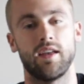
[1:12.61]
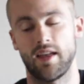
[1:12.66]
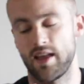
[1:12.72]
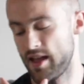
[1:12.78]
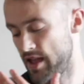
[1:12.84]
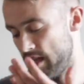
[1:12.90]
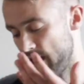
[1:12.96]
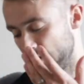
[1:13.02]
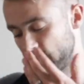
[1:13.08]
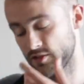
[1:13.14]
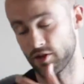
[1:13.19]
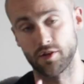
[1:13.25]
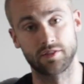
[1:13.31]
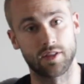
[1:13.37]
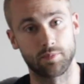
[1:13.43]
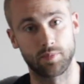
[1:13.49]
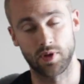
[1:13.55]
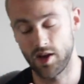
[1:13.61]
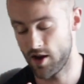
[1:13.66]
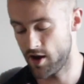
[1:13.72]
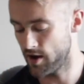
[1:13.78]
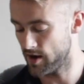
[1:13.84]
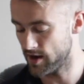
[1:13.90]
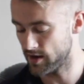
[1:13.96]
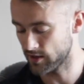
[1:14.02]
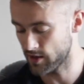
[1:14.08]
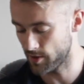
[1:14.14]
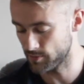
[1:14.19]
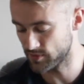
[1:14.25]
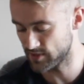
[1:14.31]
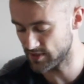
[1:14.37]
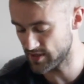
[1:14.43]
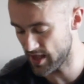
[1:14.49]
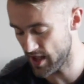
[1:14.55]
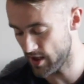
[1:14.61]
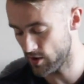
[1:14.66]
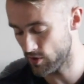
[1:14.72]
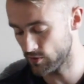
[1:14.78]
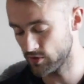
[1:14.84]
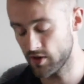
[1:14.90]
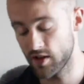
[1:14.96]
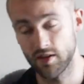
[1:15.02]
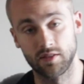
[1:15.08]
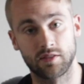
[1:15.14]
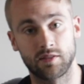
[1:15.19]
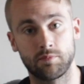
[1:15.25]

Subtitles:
it starts up here and it comes down